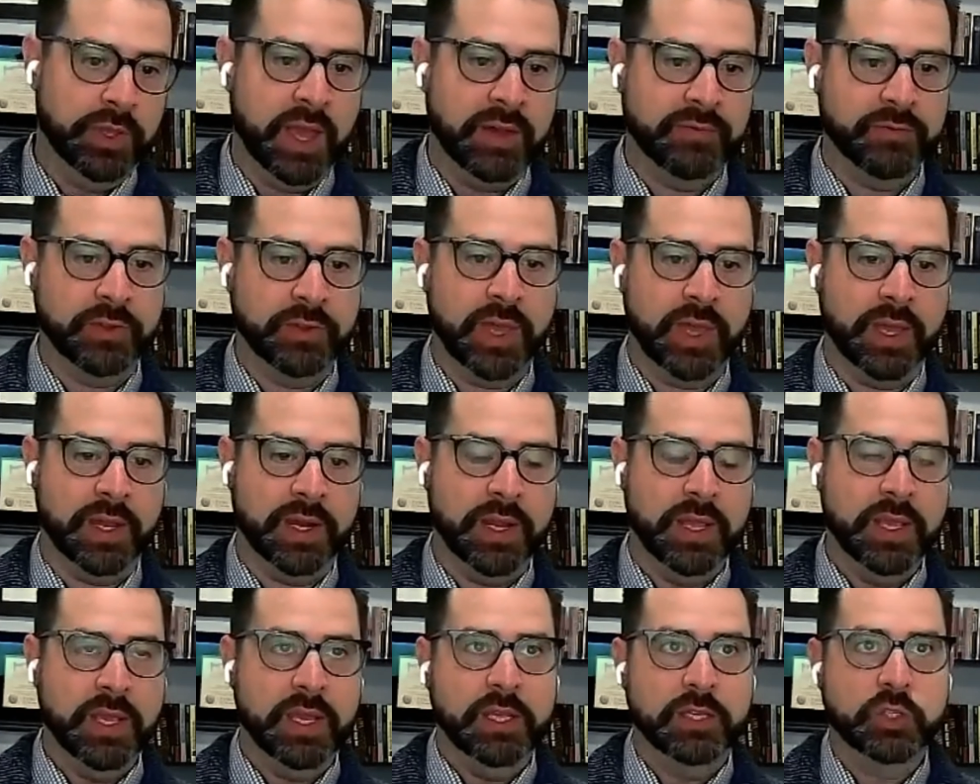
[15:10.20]
2 million
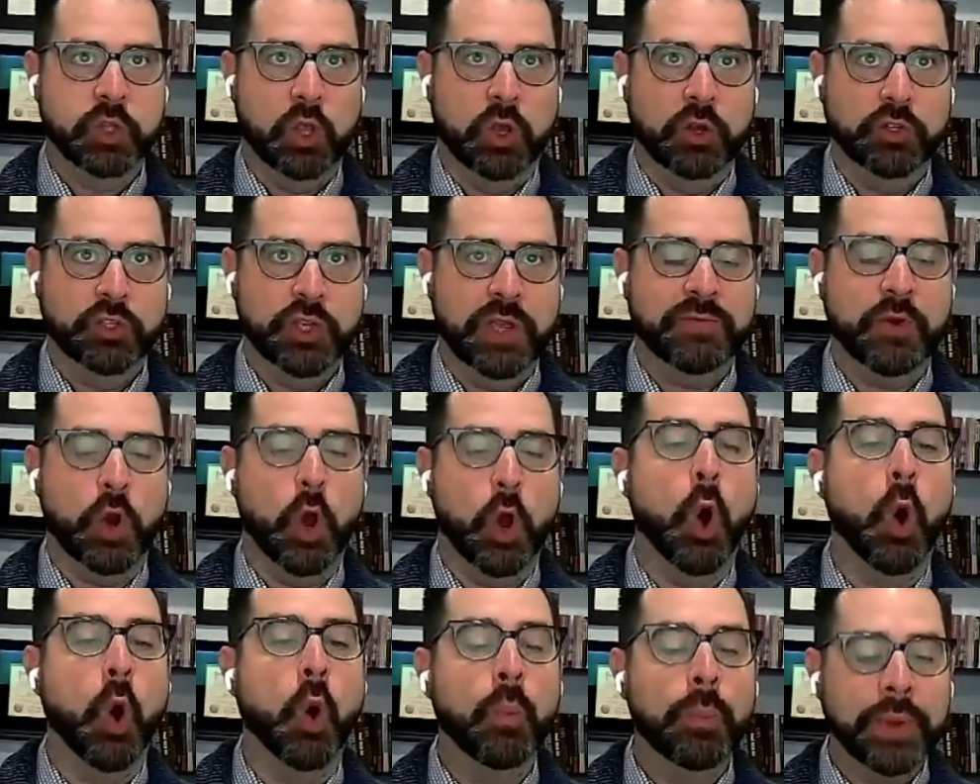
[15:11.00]
after that. As
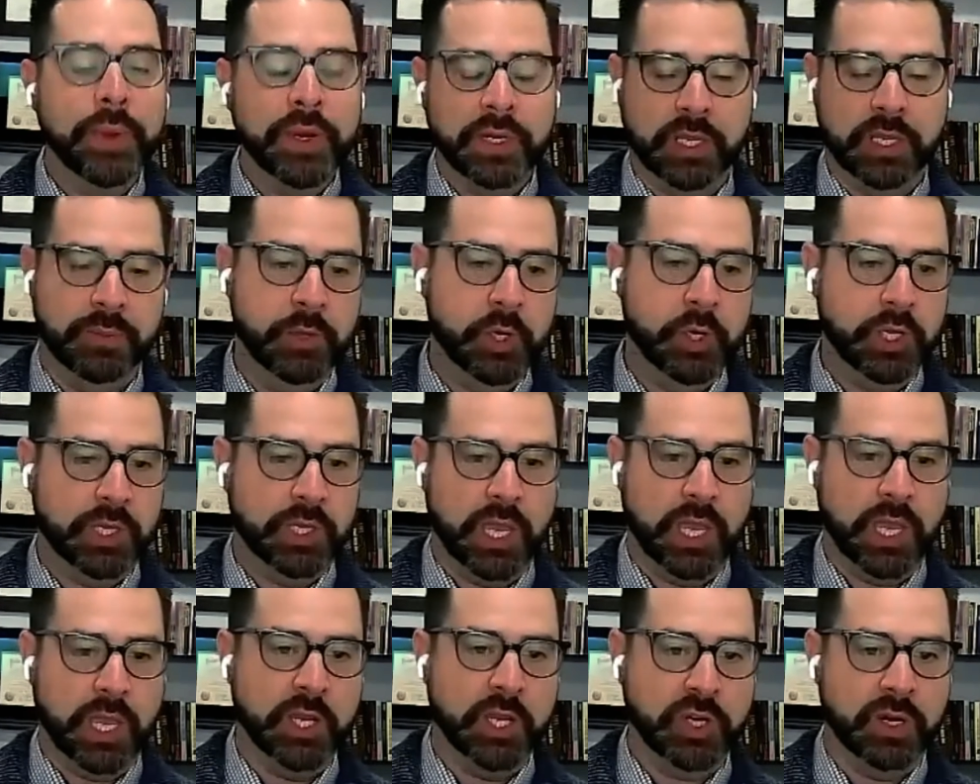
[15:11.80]
long as you have an
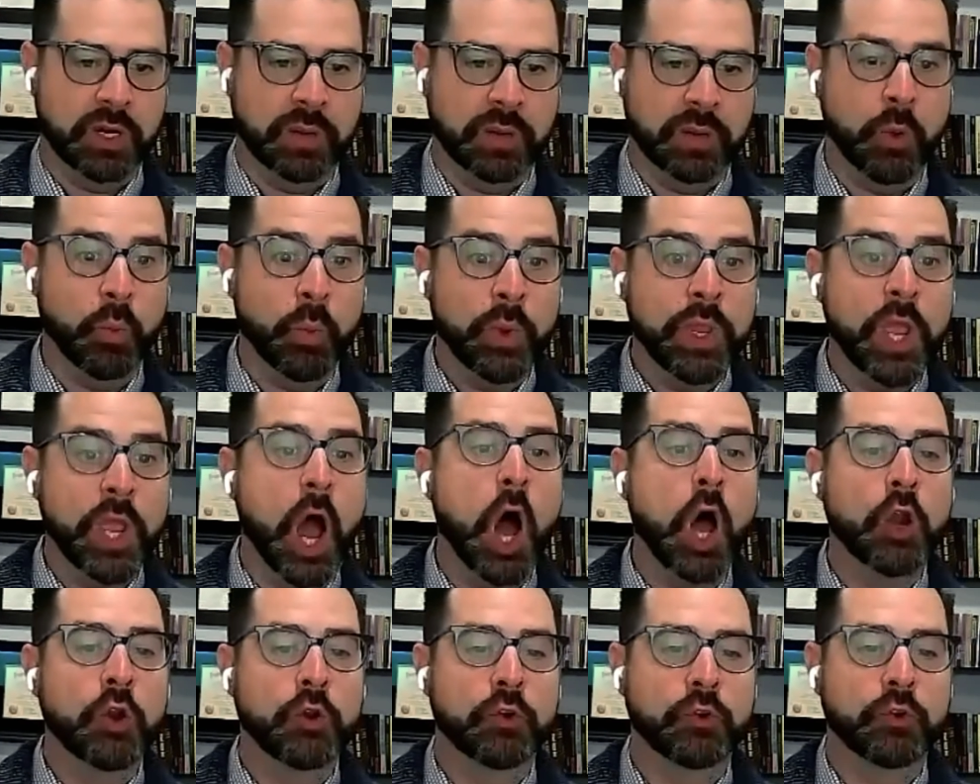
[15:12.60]
open communication about,